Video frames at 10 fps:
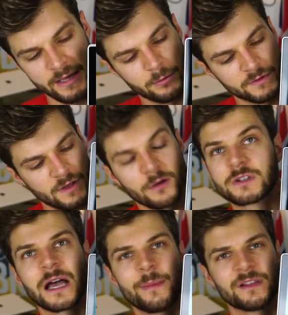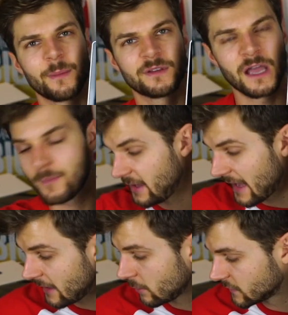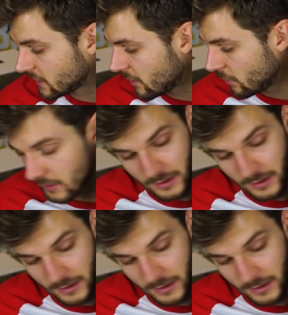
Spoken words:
and also typey, and also